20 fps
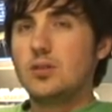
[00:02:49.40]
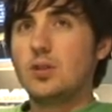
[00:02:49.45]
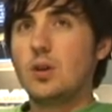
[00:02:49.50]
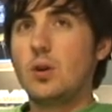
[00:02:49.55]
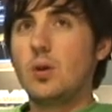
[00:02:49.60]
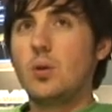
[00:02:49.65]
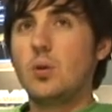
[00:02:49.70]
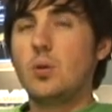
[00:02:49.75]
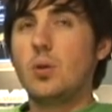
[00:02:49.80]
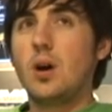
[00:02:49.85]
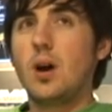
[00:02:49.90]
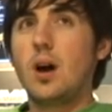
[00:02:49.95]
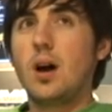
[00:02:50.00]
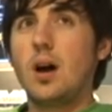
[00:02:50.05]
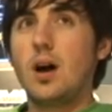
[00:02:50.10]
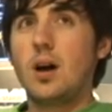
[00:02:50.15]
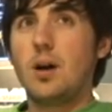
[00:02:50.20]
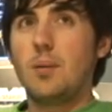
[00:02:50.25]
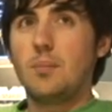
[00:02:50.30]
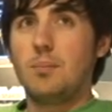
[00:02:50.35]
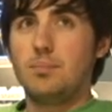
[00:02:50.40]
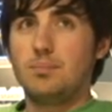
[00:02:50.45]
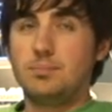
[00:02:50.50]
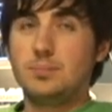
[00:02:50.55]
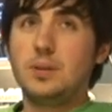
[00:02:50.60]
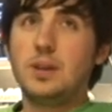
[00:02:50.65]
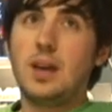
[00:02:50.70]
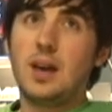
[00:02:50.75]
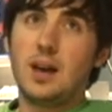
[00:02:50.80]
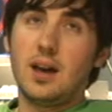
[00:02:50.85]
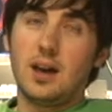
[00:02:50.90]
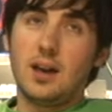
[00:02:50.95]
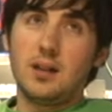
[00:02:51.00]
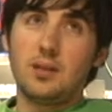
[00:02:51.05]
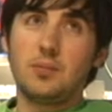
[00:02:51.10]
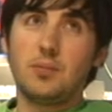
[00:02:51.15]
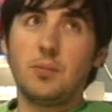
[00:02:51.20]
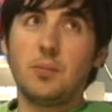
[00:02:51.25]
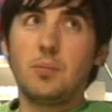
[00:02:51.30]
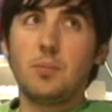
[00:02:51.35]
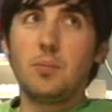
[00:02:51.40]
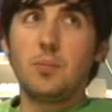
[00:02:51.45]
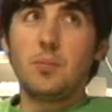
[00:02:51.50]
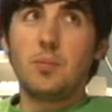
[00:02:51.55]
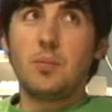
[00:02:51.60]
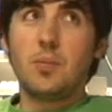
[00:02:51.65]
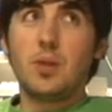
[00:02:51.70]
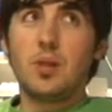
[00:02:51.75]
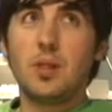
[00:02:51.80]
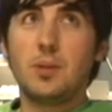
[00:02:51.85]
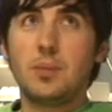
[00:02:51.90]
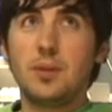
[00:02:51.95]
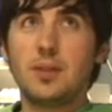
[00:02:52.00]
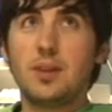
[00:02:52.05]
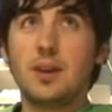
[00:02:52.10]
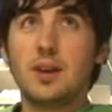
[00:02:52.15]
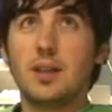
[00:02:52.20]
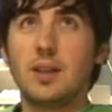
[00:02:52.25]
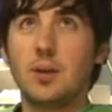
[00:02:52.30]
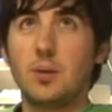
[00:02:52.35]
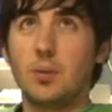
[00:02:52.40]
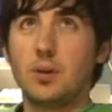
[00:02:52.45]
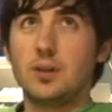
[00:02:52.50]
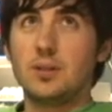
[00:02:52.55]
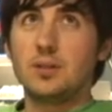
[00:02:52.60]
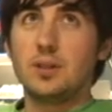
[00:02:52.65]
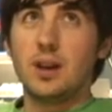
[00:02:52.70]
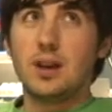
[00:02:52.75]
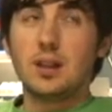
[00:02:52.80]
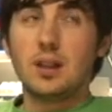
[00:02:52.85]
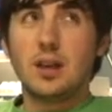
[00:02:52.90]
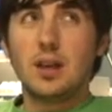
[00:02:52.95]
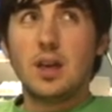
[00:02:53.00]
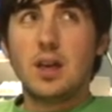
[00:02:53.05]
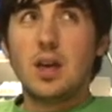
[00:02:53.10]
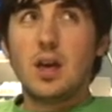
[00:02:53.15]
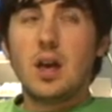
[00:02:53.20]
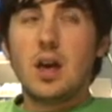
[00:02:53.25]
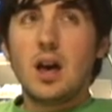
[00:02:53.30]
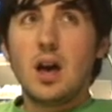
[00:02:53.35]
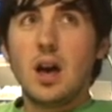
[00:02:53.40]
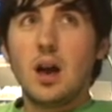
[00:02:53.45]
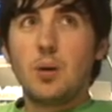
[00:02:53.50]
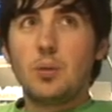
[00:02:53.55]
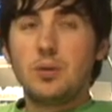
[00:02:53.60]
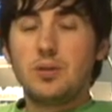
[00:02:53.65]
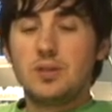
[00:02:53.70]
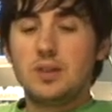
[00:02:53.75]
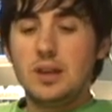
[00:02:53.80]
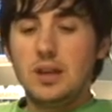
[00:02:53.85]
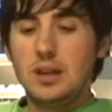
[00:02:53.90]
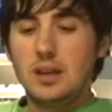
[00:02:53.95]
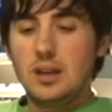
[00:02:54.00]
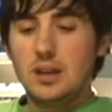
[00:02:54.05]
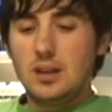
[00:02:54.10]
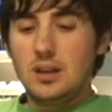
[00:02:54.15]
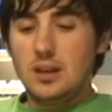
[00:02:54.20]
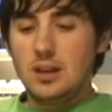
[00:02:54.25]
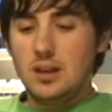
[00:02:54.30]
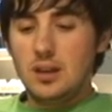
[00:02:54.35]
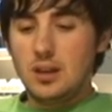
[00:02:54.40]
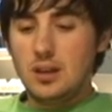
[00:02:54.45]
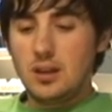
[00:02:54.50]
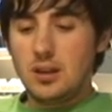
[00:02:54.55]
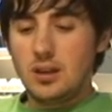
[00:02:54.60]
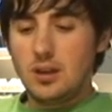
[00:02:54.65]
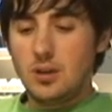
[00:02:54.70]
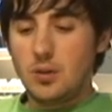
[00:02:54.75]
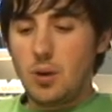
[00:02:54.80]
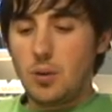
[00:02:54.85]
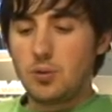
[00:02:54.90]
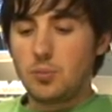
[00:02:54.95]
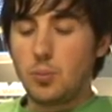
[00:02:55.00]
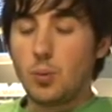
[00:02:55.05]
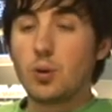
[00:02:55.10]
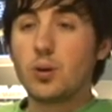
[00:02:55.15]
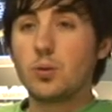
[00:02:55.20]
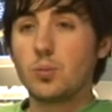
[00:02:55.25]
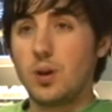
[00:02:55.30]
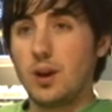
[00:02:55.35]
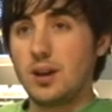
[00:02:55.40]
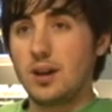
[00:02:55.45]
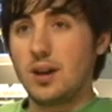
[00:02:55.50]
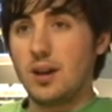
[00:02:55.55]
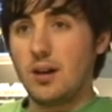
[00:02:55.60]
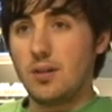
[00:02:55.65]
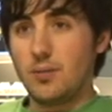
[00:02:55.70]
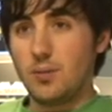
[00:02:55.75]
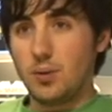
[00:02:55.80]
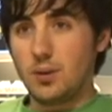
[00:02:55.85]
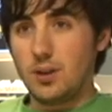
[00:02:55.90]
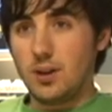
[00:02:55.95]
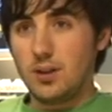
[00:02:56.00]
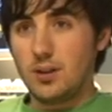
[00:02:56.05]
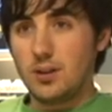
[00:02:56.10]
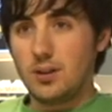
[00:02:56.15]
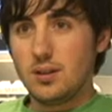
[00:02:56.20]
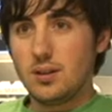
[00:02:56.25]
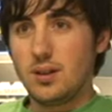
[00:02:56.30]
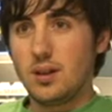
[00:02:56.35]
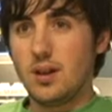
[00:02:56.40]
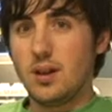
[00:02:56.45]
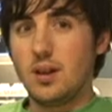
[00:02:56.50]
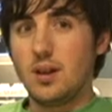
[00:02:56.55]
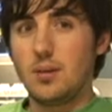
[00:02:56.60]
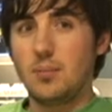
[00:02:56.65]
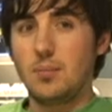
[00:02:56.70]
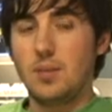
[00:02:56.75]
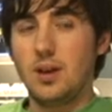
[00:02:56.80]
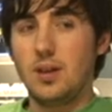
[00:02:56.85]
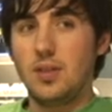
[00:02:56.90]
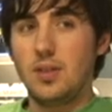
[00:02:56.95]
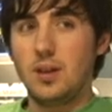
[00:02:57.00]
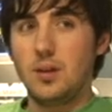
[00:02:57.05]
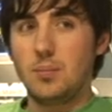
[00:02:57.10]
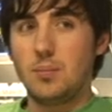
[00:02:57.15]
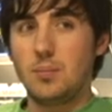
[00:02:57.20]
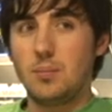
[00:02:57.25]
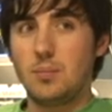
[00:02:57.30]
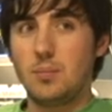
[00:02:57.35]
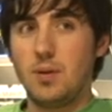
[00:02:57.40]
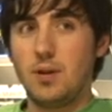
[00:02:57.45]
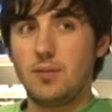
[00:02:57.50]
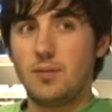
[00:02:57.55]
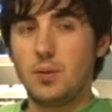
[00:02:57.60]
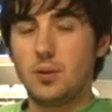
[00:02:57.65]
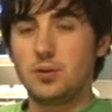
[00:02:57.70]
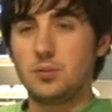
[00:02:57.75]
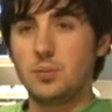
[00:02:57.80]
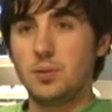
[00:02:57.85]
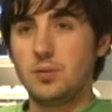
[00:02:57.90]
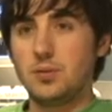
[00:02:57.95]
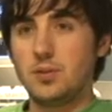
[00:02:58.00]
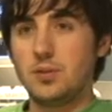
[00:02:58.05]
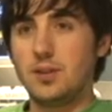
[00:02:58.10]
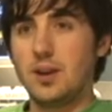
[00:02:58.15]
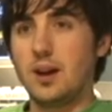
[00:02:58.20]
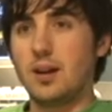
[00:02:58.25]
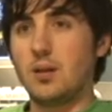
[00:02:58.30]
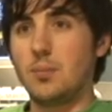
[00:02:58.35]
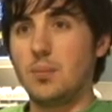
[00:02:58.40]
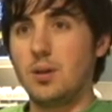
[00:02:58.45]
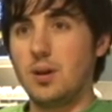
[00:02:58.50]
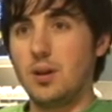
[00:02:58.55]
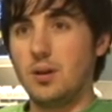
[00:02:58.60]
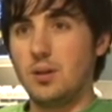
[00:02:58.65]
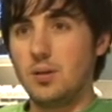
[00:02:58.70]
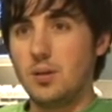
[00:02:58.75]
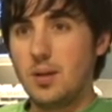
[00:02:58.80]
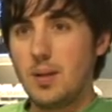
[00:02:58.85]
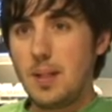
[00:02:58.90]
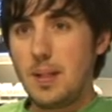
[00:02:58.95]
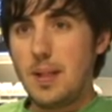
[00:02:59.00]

So yeah, let me think how that worked exactly. I was born in Redding, California, and then my folks moved to Sacramento.